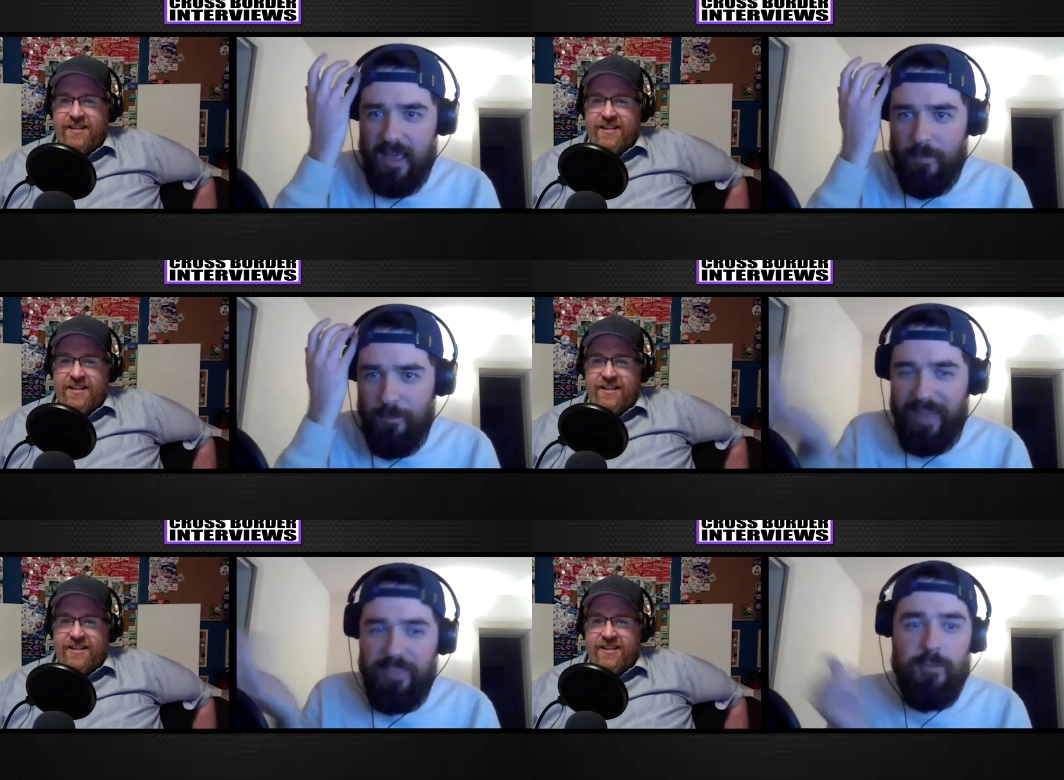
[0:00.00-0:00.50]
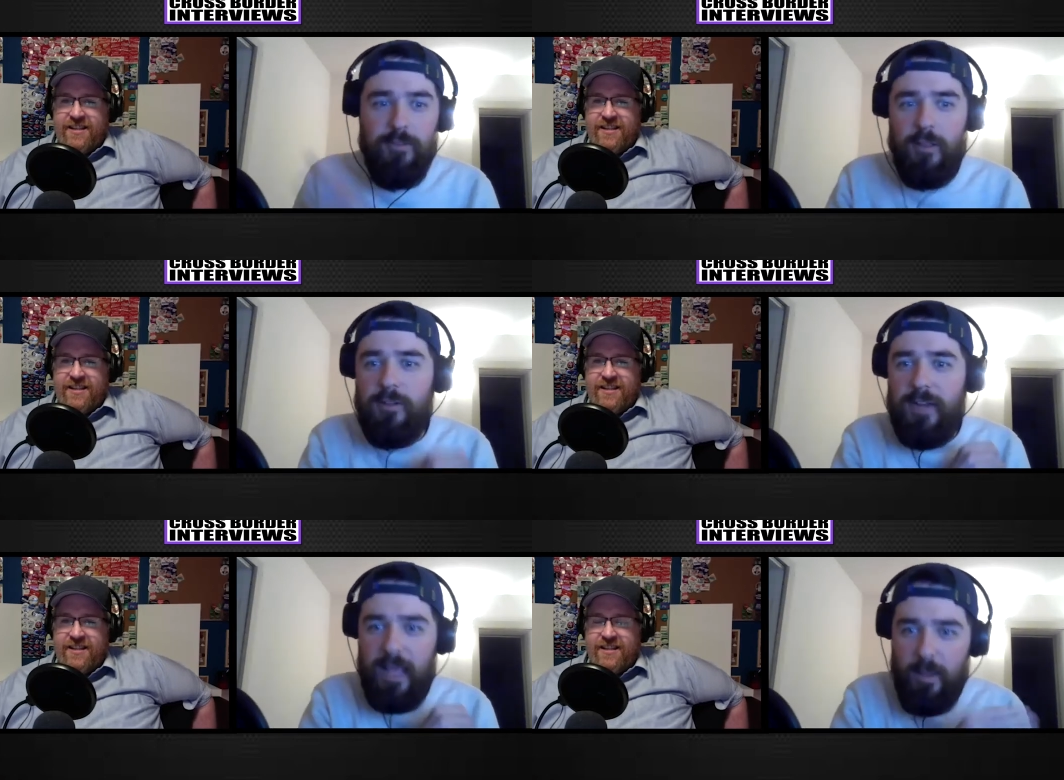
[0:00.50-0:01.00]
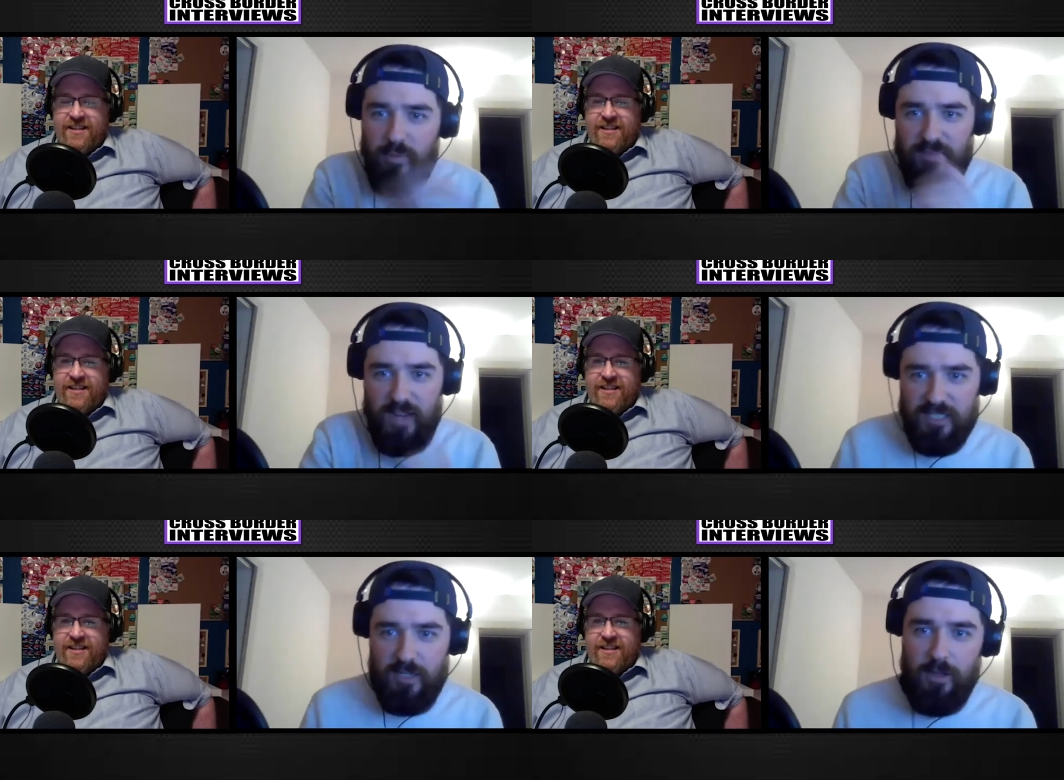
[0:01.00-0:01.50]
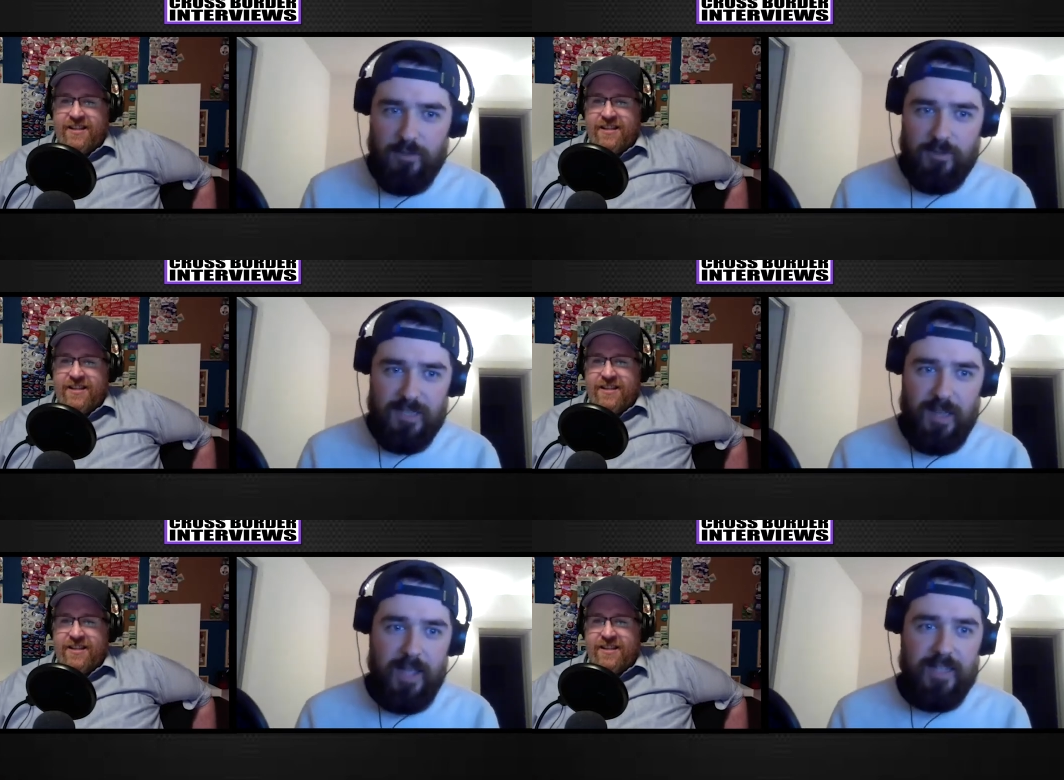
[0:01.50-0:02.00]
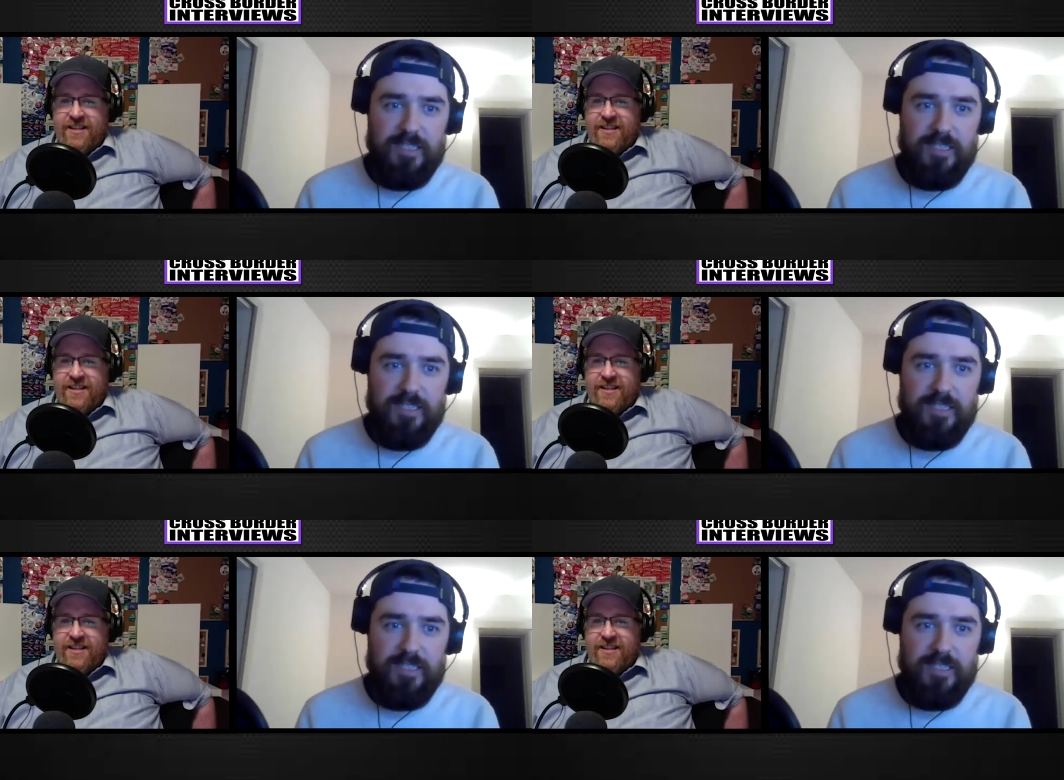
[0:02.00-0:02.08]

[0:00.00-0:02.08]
Speaker 1: Matthew Lillard improvised all those lines.